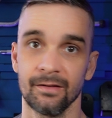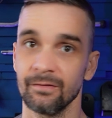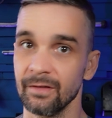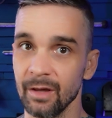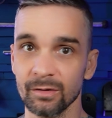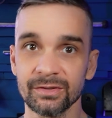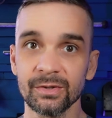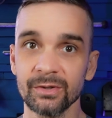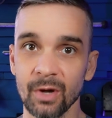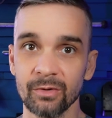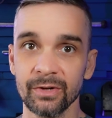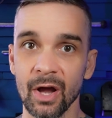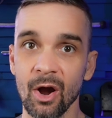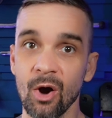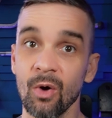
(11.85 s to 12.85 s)
For those who
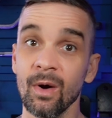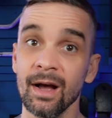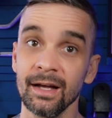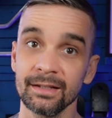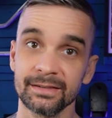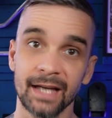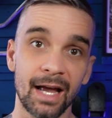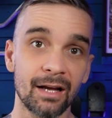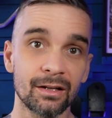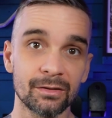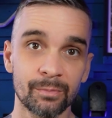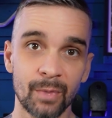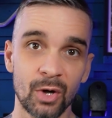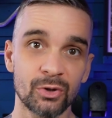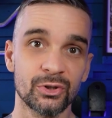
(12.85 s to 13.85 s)
don't know, Dialed
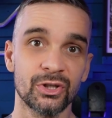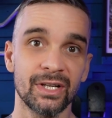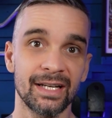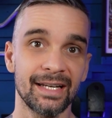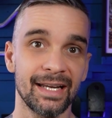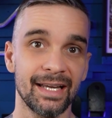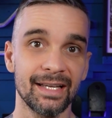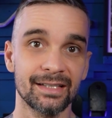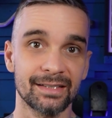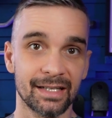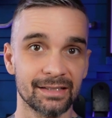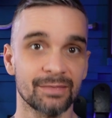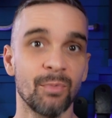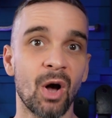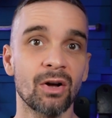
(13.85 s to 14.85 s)
Motion is a
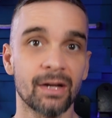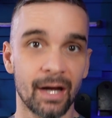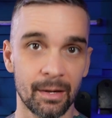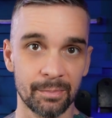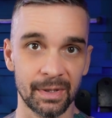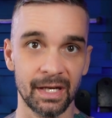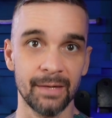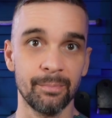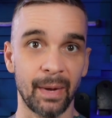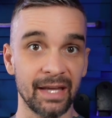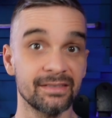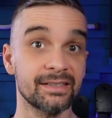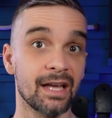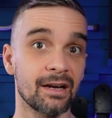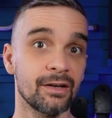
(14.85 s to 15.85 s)
small company
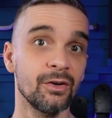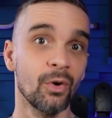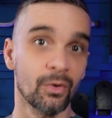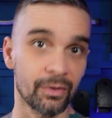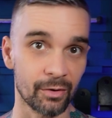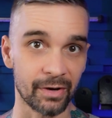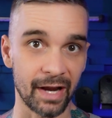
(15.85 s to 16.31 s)
based out of Northern